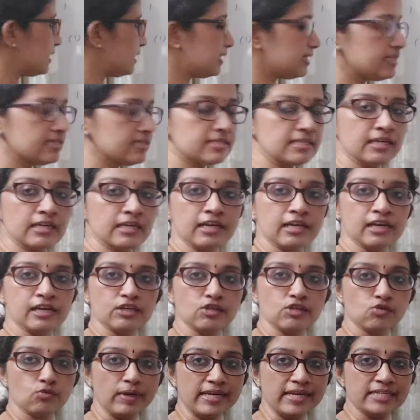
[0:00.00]
that is
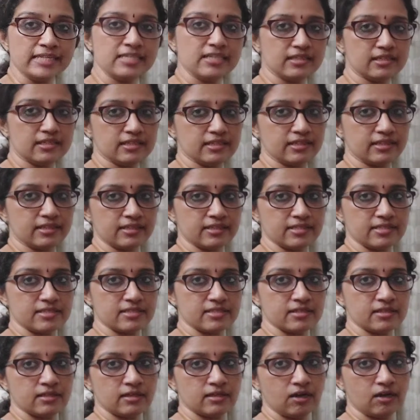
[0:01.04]
20
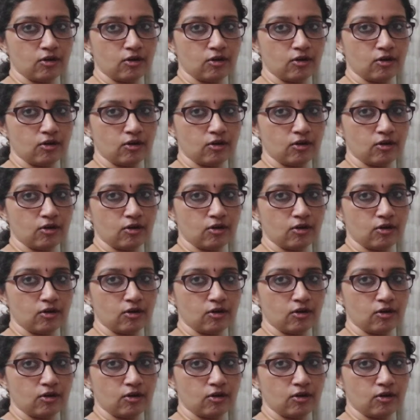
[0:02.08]
degrees.